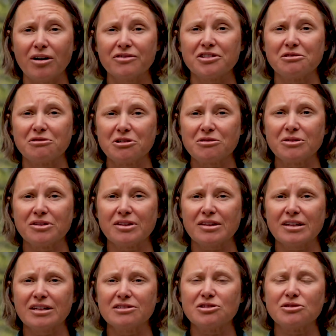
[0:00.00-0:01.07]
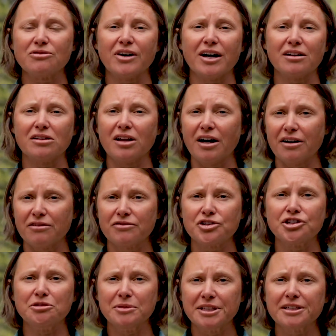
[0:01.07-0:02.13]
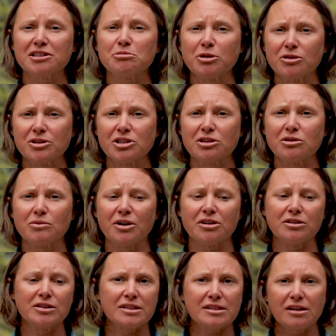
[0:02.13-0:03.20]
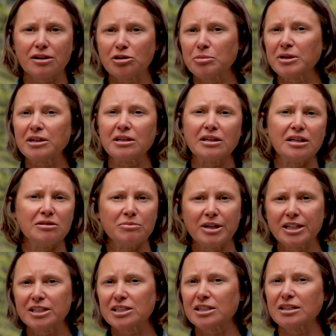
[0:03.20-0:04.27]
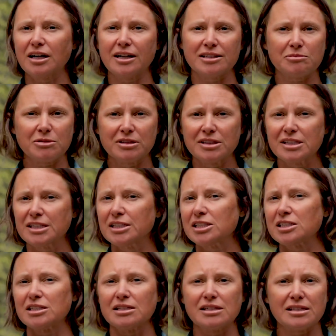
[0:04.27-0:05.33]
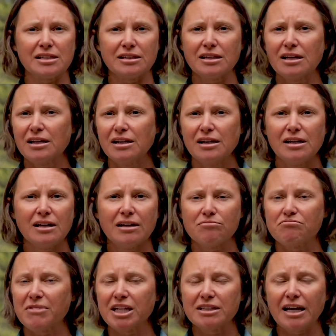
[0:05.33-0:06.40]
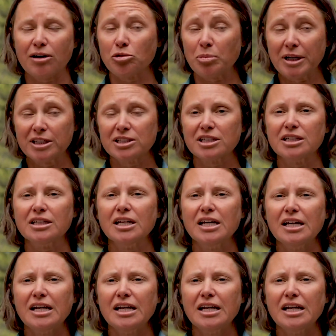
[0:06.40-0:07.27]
often work with kids who've had a lot of treatment exposure, whether it's therapy, inpatient, hospitalizations, outpatient.